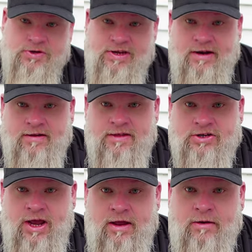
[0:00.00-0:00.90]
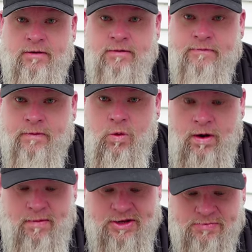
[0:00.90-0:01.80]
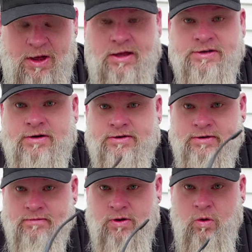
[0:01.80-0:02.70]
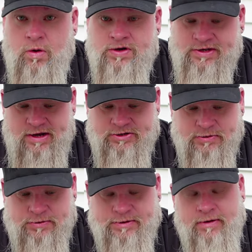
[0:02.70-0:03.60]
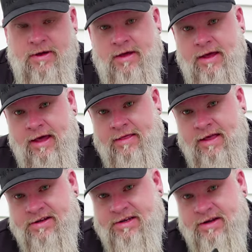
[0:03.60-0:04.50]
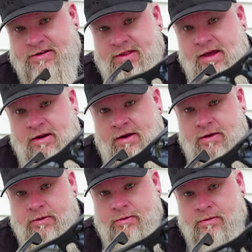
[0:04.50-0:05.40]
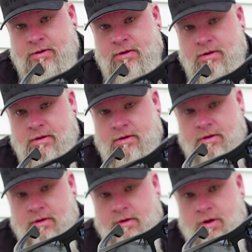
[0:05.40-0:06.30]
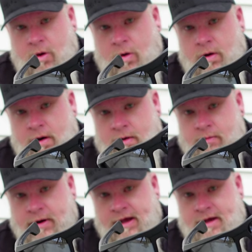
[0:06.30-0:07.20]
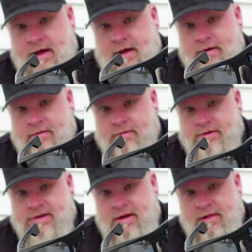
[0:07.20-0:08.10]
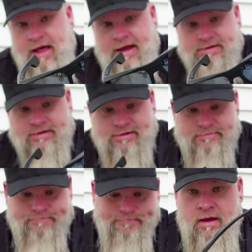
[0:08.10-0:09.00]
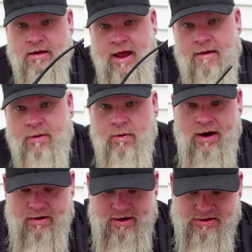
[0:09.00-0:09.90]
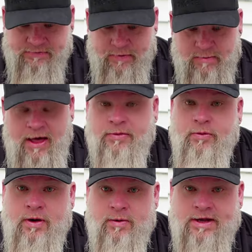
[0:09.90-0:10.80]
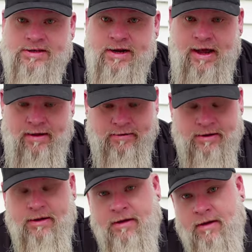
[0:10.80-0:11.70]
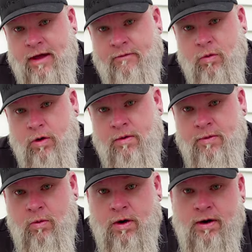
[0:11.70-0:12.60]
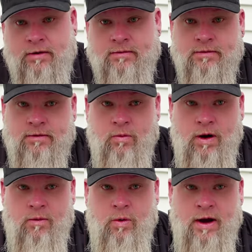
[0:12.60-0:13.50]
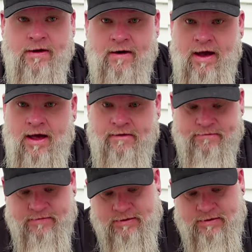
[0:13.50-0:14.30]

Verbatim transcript: were sent to the channel from one of my sponsors, Kore Essentials. And this is the new Kore Recon sunglasses. Now I've been wearing these for about three weeks now. I've worn them to work, wear them when I drive,